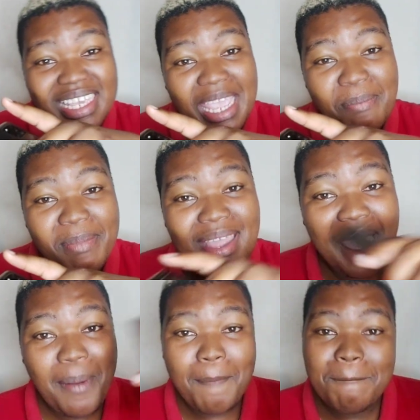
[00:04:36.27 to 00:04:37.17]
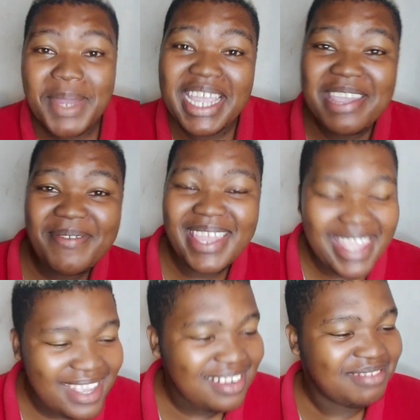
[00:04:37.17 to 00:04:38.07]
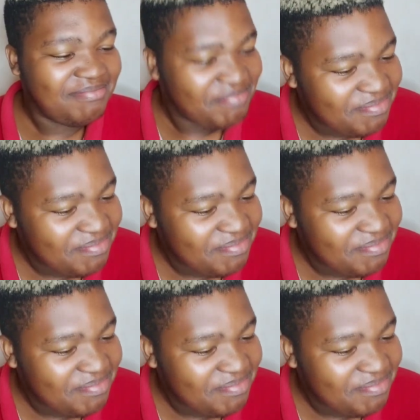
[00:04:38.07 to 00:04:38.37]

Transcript: keep it up, baby.